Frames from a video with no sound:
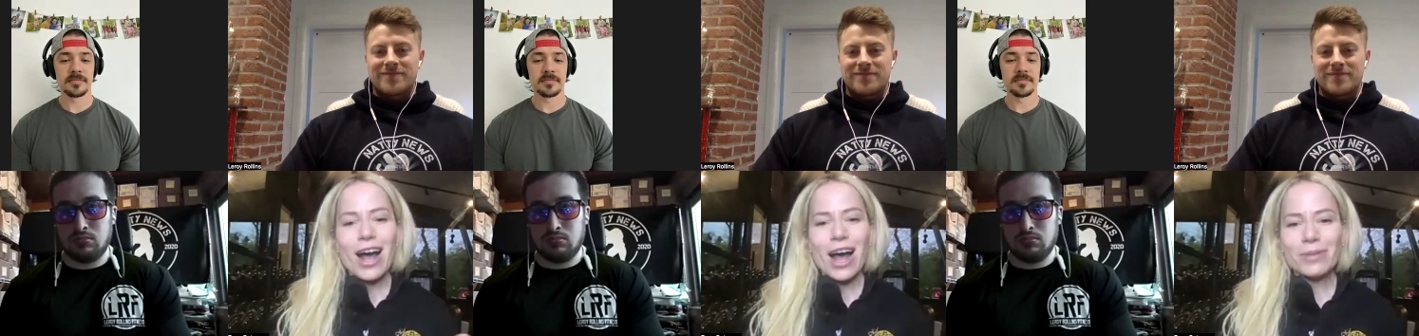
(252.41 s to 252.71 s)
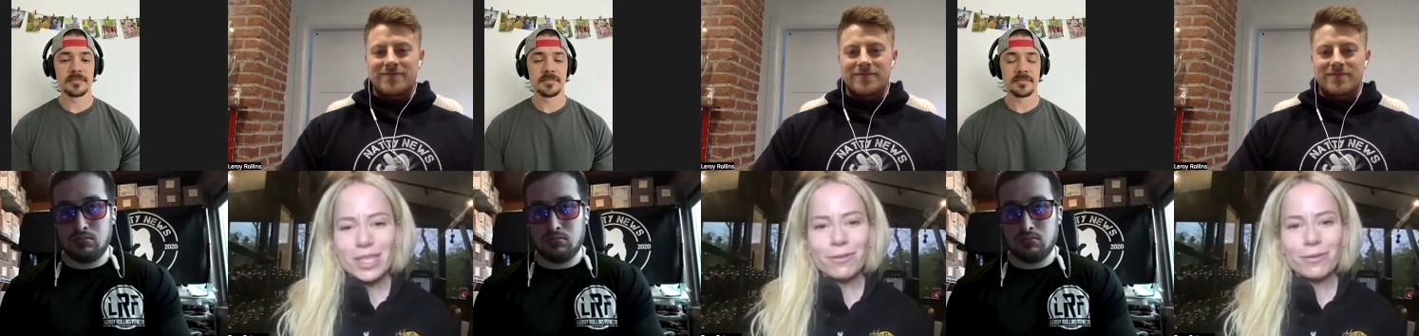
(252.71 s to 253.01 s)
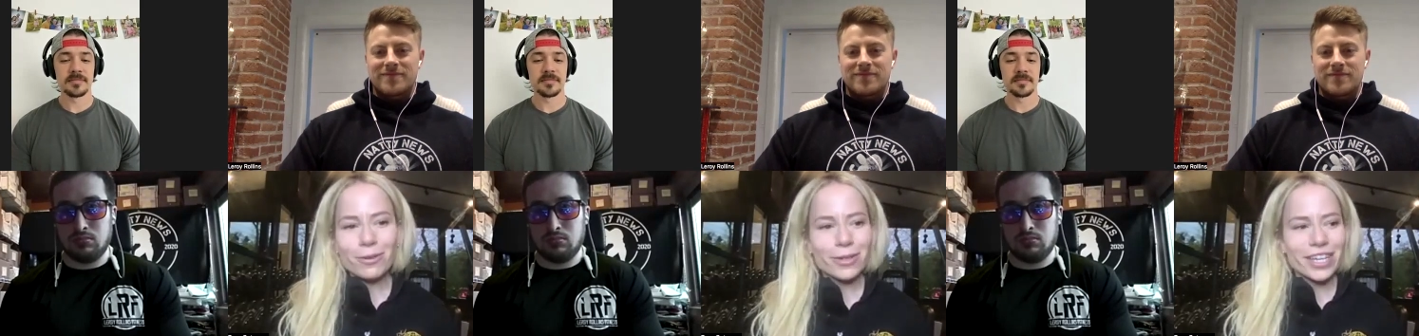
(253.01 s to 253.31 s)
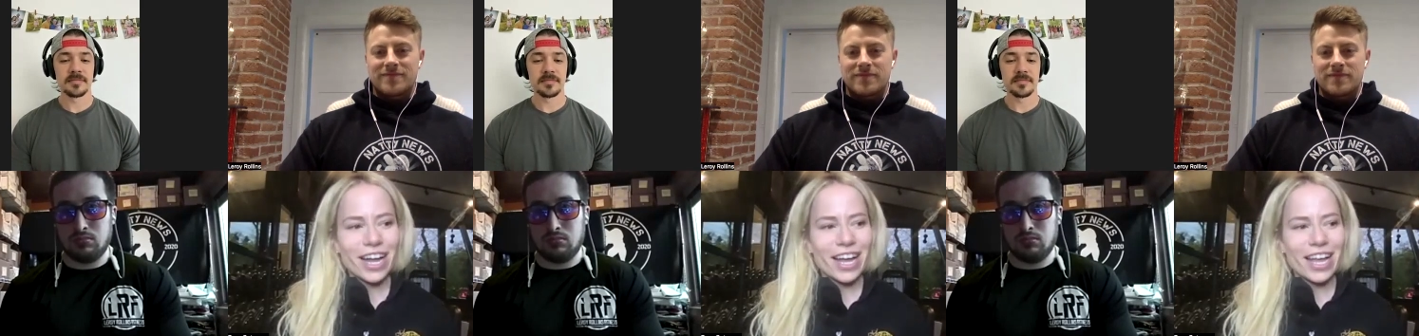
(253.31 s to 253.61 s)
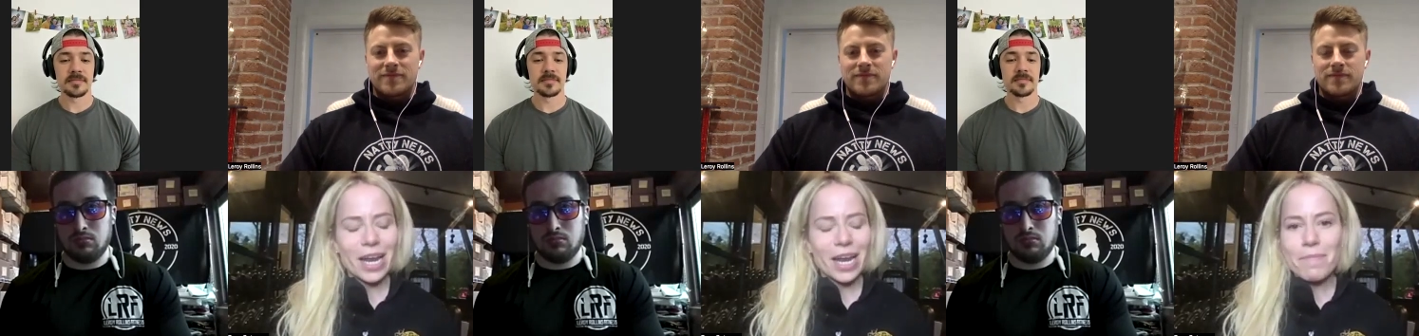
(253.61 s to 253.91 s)
Speaker 1: I was in Florida
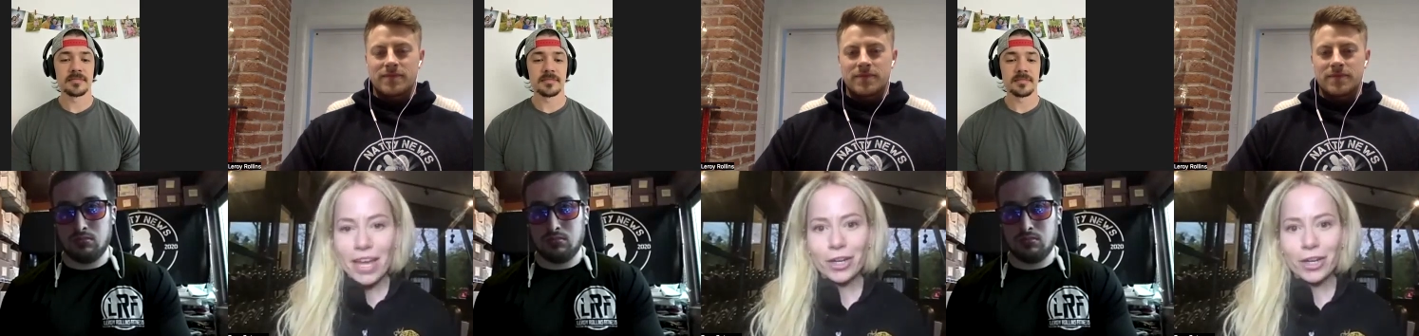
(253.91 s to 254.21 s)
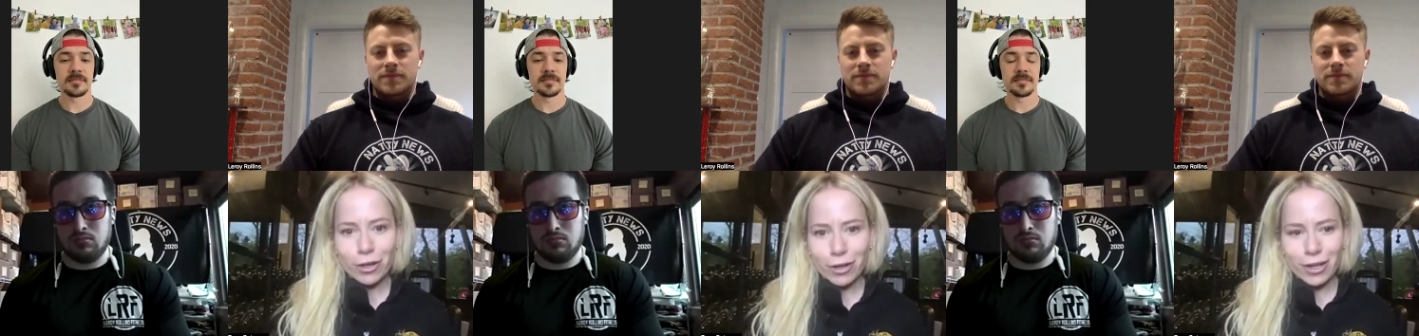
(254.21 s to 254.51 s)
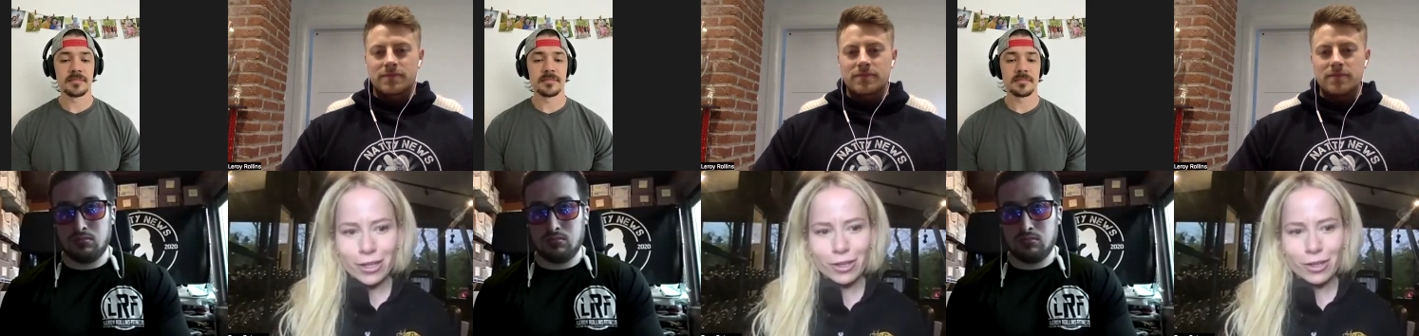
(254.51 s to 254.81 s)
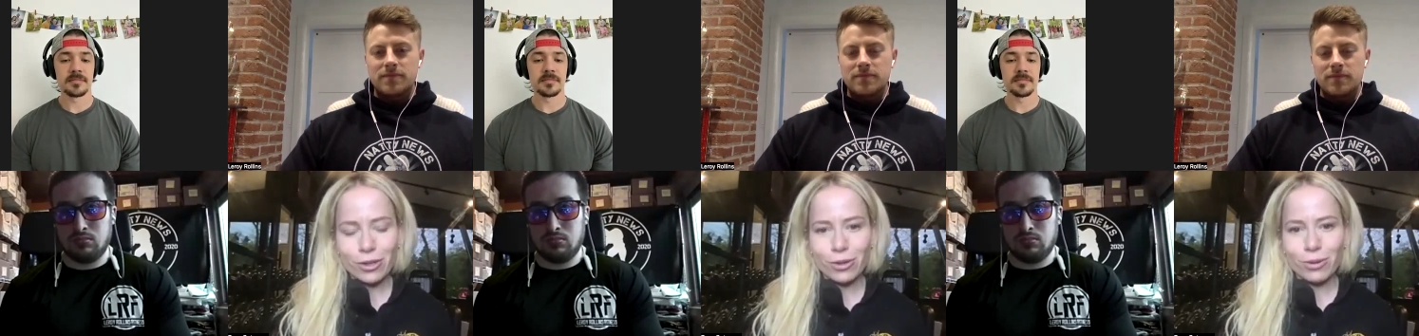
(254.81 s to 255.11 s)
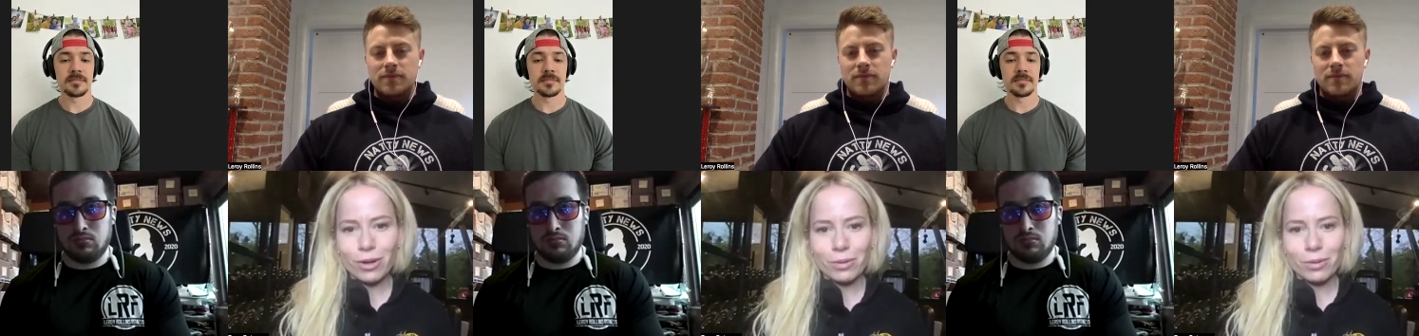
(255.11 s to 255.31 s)
and I met a girl who